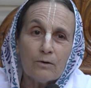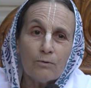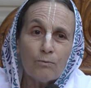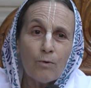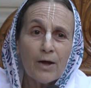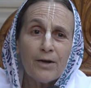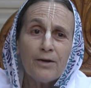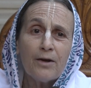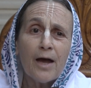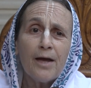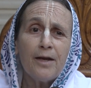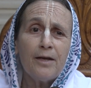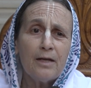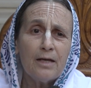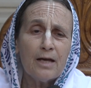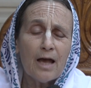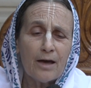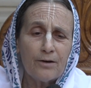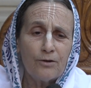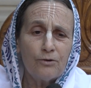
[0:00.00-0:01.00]
One night
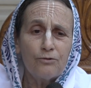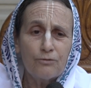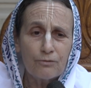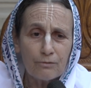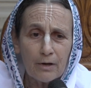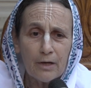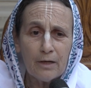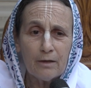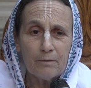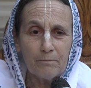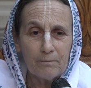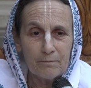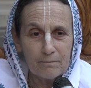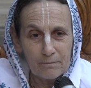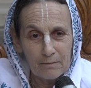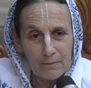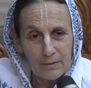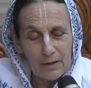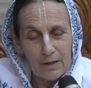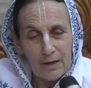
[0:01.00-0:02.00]
he had a
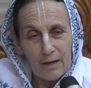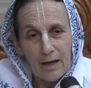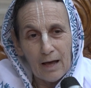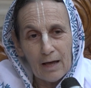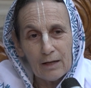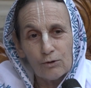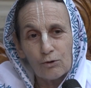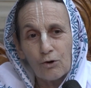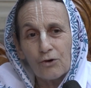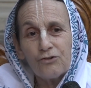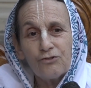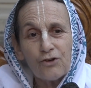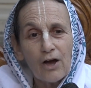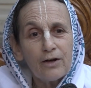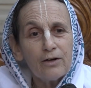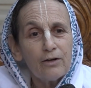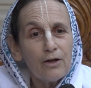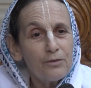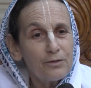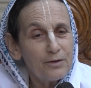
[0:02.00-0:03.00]
dream, and Lord
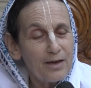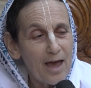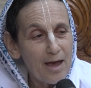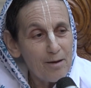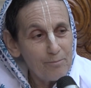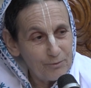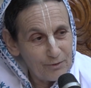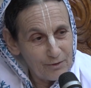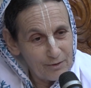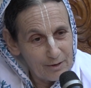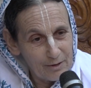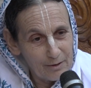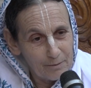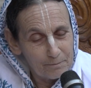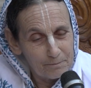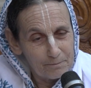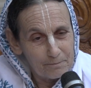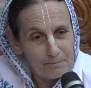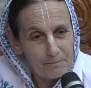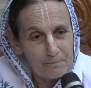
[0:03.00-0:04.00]
Jagannath came to him.